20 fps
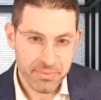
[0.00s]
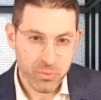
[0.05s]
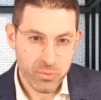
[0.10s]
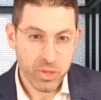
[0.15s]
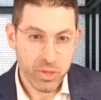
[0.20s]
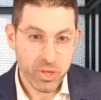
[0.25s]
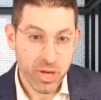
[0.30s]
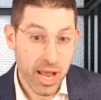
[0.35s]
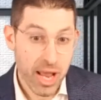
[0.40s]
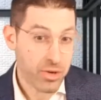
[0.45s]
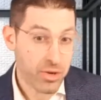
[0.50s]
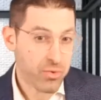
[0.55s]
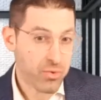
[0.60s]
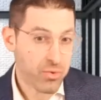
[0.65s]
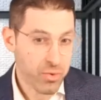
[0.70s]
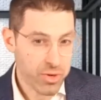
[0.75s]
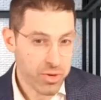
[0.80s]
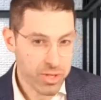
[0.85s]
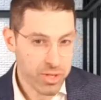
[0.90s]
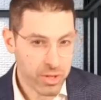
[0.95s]
which I just
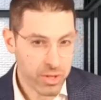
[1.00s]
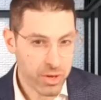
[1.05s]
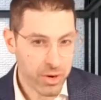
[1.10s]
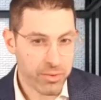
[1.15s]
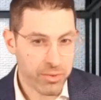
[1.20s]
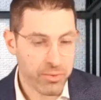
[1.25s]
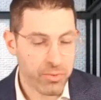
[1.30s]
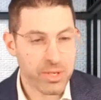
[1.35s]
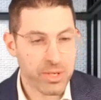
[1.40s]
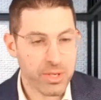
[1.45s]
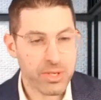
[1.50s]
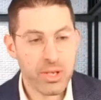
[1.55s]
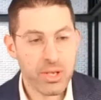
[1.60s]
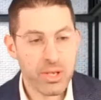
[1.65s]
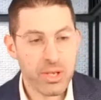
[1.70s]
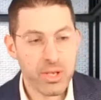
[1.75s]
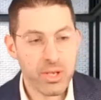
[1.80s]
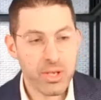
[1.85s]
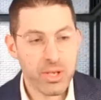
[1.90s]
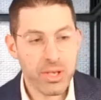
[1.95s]
recently learned was
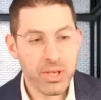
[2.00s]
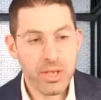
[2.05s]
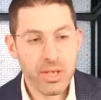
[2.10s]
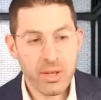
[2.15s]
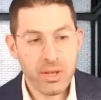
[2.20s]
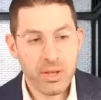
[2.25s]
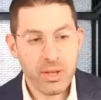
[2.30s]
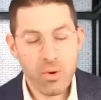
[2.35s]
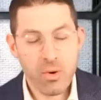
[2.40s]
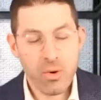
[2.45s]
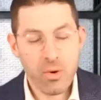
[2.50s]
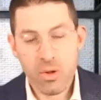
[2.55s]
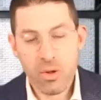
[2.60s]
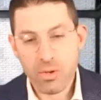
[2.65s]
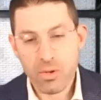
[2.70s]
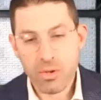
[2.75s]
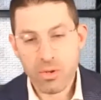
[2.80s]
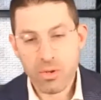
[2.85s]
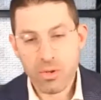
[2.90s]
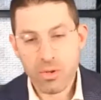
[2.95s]
called
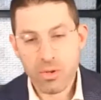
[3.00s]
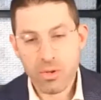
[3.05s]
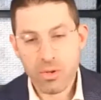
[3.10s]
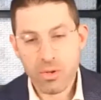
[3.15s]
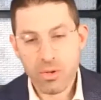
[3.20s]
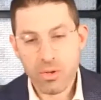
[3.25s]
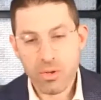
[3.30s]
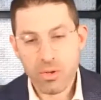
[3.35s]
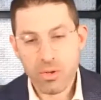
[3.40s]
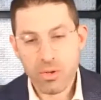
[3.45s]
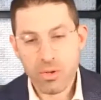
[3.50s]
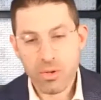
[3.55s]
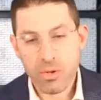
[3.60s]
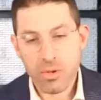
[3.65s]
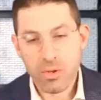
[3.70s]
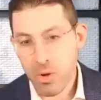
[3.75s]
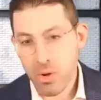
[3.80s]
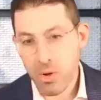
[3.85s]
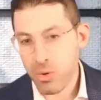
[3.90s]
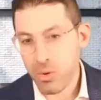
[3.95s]
shotgun because in the old
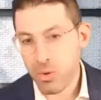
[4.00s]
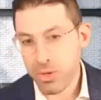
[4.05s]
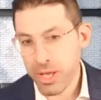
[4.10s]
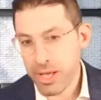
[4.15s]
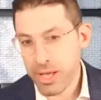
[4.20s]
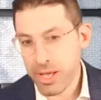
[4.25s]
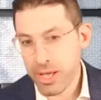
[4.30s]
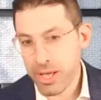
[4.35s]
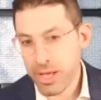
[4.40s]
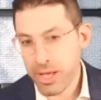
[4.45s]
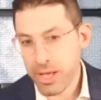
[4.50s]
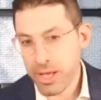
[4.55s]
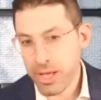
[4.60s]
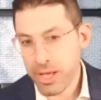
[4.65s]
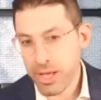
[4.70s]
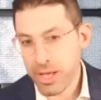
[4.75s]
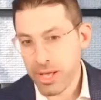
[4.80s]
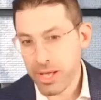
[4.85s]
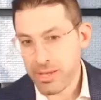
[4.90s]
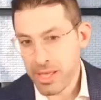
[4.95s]
days, I think that's where the
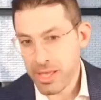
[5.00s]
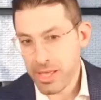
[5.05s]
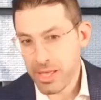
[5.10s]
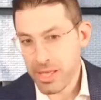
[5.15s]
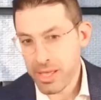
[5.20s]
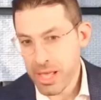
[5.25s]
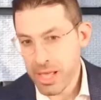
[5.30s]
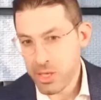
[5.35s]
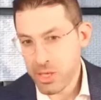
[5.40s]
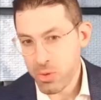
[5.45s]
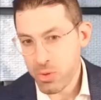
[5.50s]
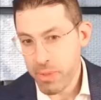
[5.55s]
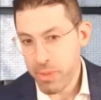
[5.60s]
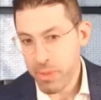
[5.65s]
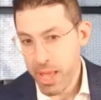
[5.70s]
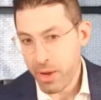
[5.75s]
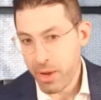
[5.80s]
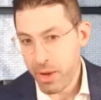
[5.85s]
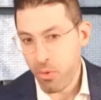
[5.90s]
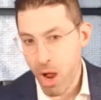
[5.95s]
bank robbers had the
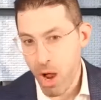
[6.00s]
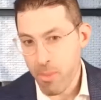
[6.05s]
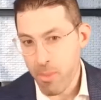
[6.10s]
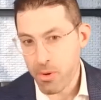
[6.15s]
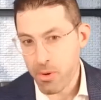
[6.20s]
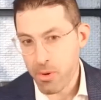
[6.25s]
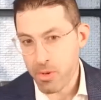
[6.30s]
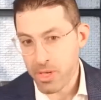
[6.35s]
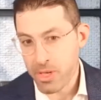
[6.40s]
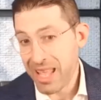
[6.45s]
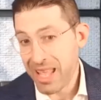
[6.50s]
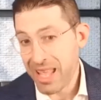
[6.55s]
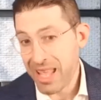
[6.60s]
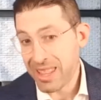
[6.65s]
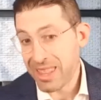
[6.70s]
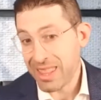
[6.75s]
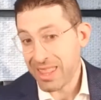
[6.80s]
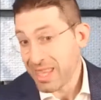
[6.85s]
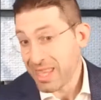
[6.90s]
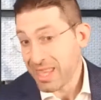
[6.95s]
guy hold the
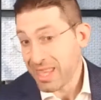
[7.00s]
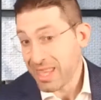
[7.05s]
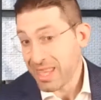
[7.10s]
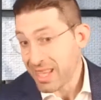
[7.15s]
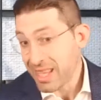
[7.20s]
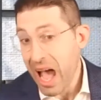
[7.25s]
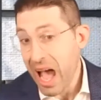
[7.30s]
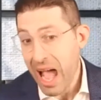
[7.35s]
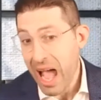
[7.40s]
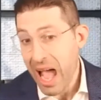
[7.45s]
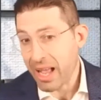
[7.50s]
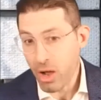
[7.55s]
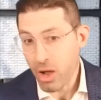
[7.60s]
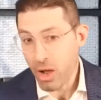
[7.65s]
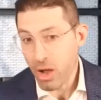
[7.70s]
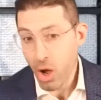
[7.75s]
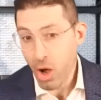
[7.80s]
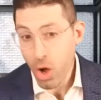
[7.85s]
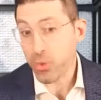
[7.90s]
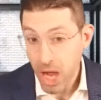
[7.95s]
gun. I
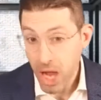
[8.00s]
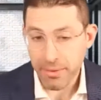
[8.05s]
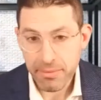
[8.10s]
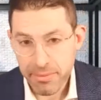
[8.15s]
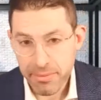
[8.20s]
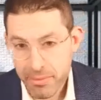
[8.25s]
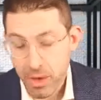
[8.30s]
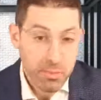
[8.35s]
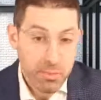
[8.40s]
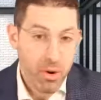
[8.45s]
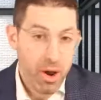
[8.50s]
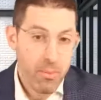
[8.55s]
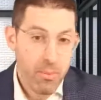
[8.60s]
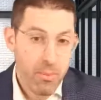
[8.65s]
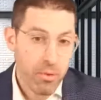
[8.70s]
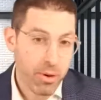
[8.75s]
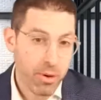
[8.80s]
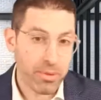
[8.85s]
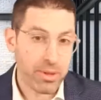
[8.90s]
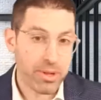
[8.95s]
wonder if it was a bank
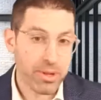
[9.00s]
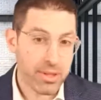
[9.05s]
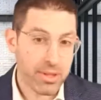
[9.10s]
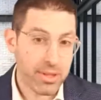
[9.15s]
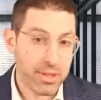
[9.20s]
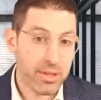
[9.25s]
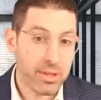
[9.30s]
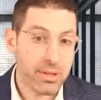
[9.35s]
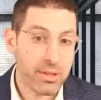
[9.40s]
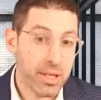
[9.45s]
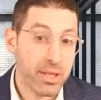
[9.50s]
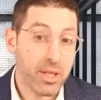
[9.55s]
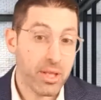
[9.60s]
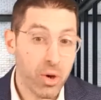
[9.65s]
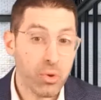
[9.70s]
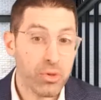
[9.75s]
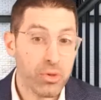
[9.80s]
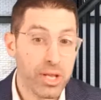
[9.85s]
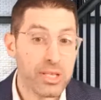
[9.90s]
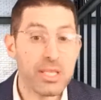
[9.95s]
robbery, but in the
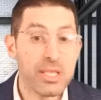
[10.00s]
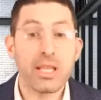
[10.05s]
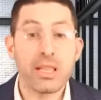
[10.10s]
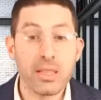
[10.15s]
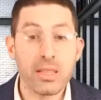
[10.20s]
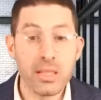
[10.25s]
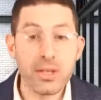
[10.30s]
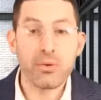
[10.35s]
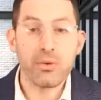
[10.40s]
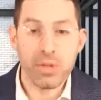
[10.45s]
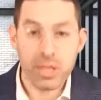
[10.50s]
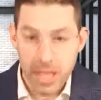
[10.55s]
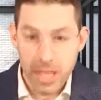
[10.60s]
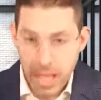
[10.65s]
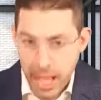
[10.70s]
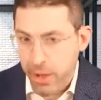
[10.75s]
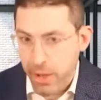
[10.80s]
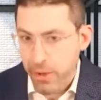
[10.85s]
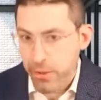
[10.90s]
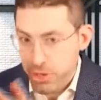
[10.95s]
old days, they literally
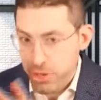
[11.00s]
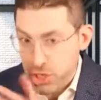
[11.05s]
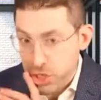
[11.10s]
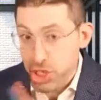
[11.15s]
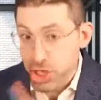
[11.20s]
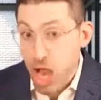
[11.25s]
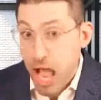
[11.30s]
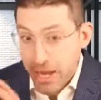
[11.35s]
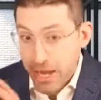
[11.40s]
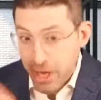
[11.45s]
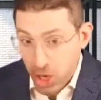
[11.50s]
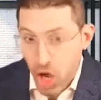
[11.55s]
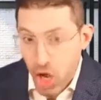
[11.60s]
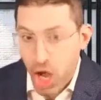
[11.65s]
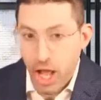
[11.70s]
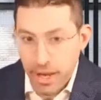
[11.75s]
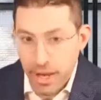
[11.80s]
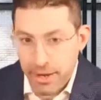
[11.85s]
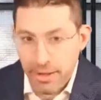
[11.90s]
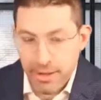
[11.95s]
held the
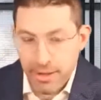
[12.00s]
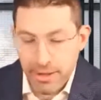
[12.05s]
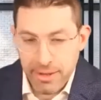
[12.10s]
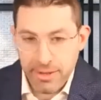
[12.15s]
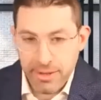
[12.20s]
shotgun